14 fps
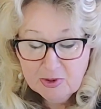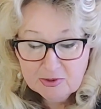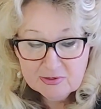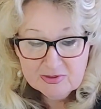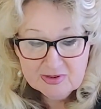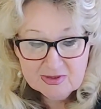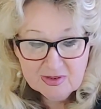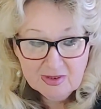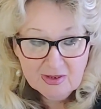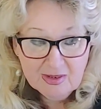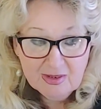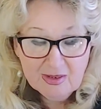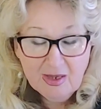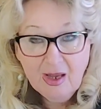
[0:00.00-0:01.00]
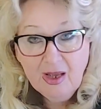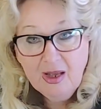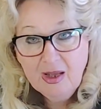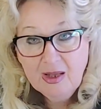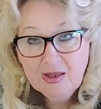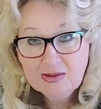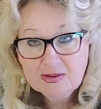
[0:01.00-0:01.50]
birth.
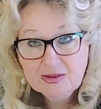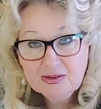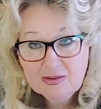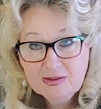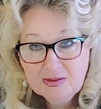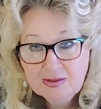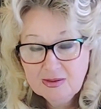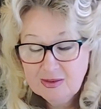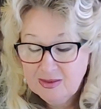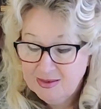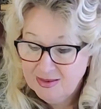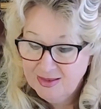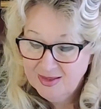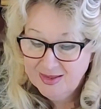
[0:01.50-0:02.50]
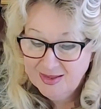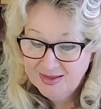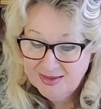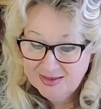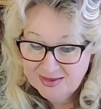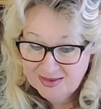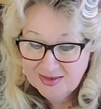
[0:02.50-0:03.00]
And
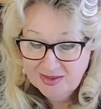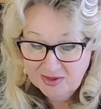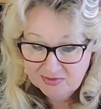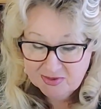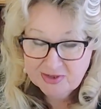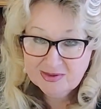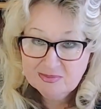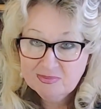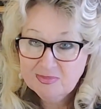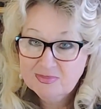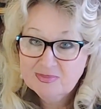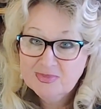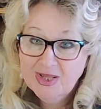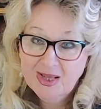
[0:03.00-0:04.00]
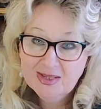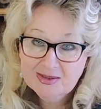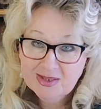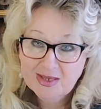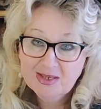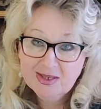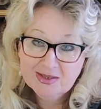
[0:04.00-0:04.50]
after that,
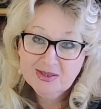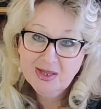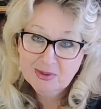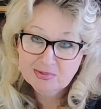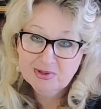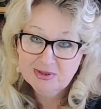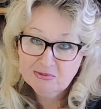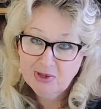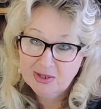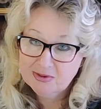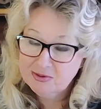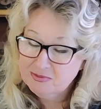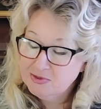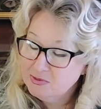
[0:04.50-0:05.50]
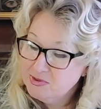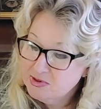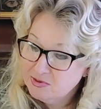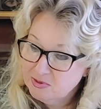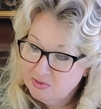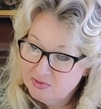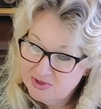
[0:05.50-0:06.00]
I end up in one of those
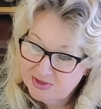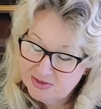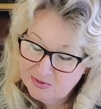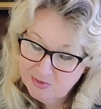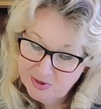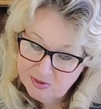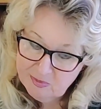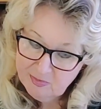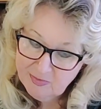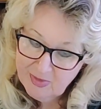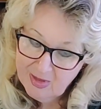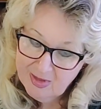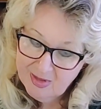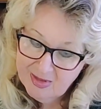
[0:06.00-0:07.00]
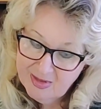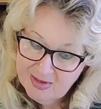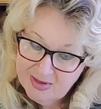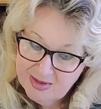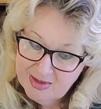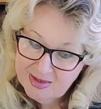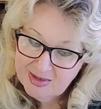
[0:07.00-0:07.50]
rooms as well.
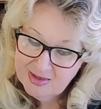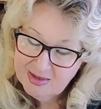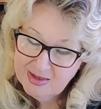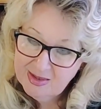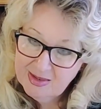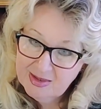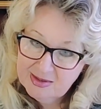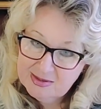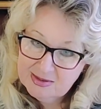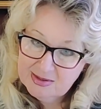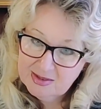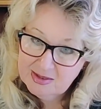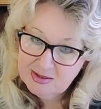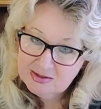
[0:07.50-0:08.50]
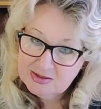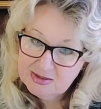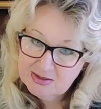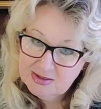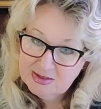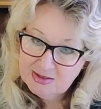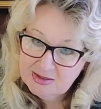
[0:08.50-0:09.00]
And
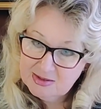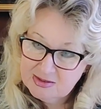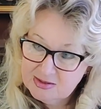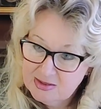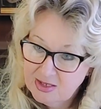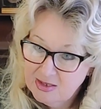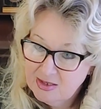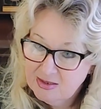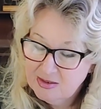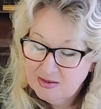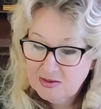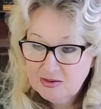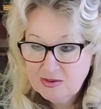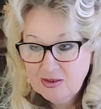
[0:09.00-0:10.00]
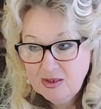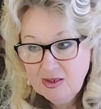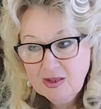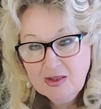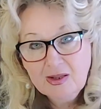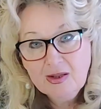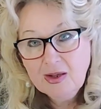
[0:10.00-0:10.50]
she is,
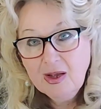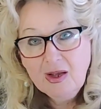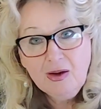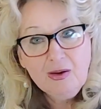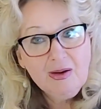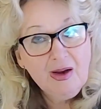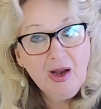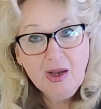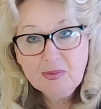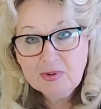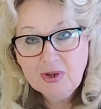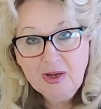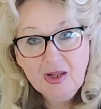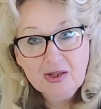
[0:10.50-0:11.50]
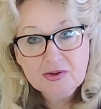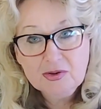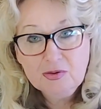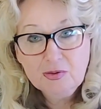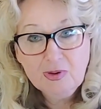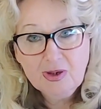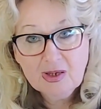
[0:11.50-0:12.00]
oh, I'm glad
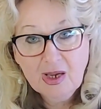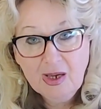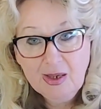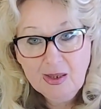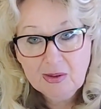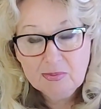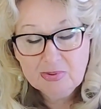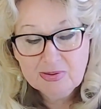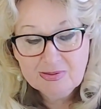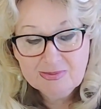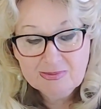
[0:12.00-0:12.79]
you woke up.